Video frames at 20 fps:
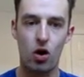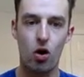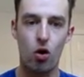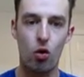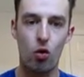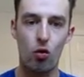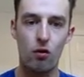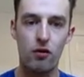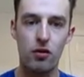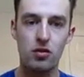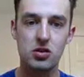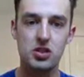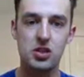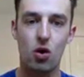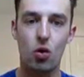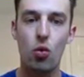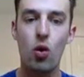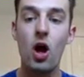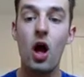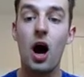over.
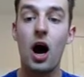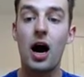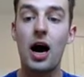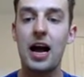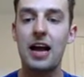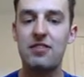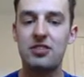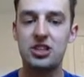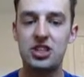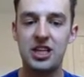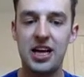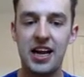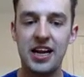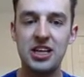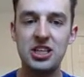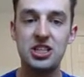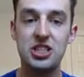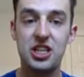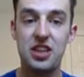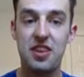So I've
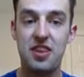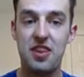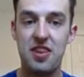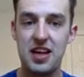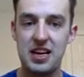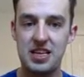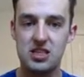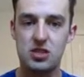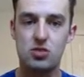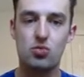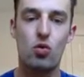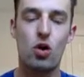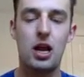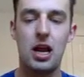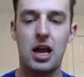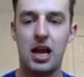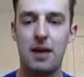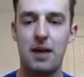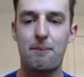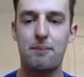changed this one
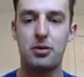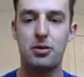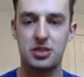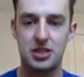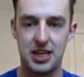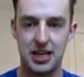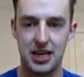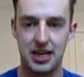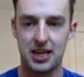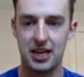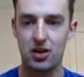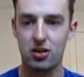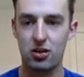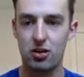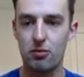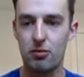in particular,